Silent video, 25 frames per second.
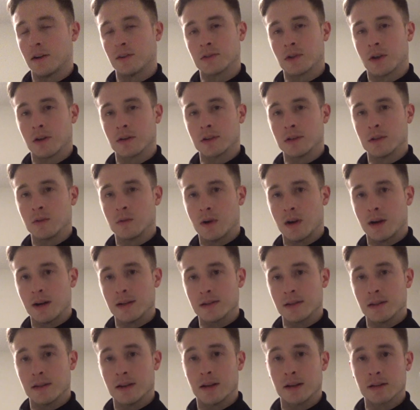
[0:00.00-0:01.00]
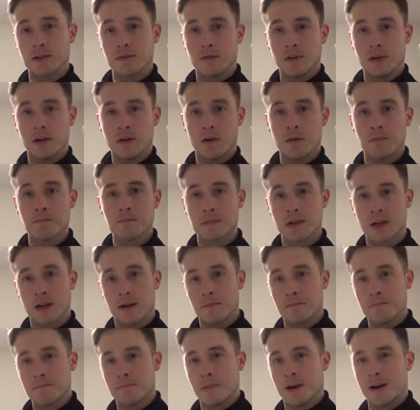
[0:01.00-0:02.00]
talk to you guys in the next video. Okay,
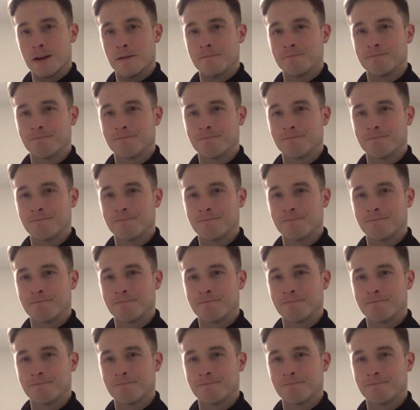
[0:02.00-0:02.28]
bye.